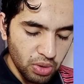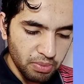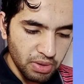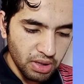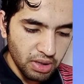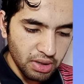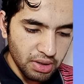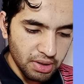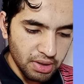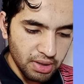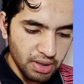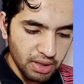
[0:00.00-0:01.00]
will be
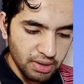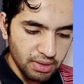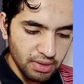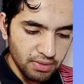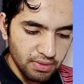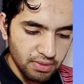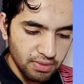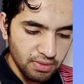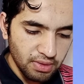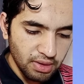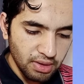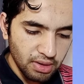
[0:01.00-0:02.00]
written like this,
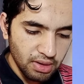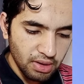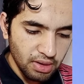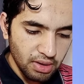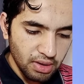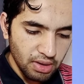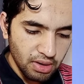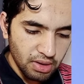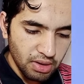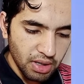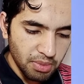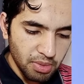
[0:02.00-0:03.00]
C
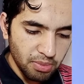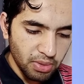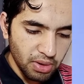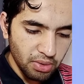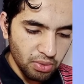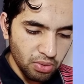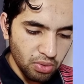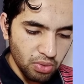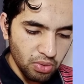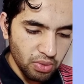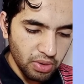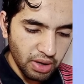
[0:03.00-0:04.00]
double bond
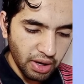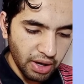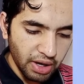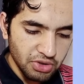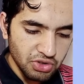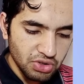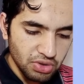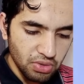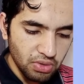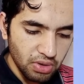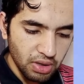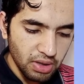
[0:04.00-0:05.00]
O
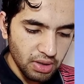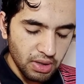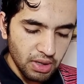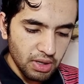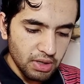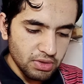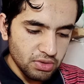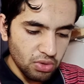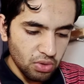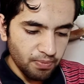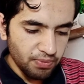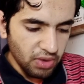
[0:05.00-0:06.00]
H. Okay,
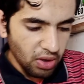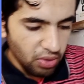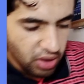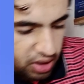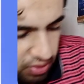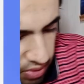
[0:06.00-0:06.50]
so now